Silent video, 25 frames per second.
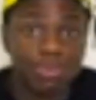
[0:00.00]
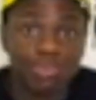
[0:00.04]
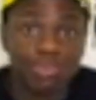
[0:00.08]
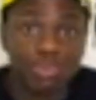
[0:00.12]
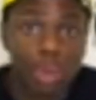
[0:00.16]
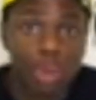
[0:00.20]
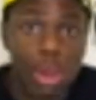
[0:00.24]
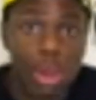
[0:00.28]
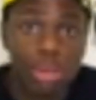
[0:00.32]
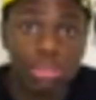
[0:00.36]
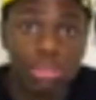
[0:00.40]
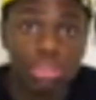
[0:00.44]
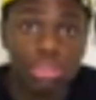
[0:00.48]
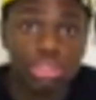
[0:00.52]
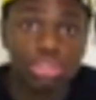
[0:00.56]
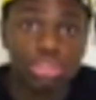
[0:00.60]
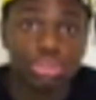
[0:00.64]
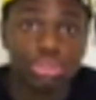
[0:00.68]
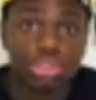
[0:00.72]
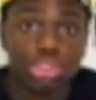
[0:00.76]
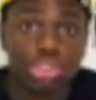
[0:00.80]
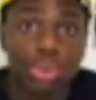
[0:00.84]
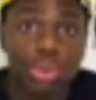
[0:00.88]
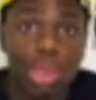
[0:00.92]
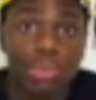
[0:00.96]
I
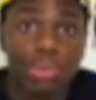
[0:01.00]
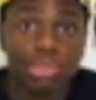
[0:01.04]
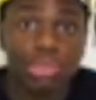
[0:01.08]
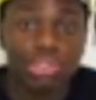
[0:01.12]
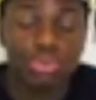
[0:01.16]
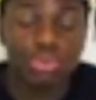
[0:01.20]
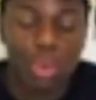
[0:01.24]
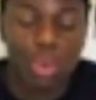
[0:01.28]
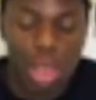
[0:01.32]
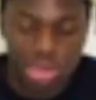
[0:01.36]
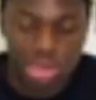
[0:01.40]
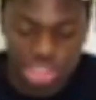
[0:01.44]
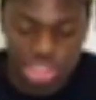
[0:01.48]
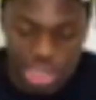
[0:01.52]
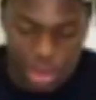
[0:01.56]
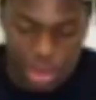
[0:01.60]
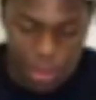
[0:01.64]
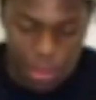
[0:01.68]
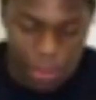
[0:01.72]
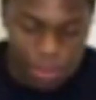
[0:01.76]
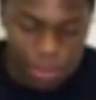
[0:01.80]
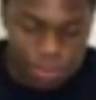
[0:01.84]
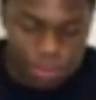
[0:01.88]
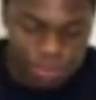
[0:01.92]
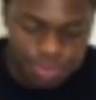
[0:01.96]
too. So I would just watch
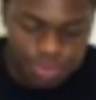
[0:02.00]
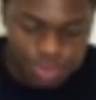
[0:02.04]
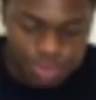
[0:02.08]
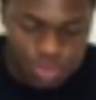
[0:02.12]
him.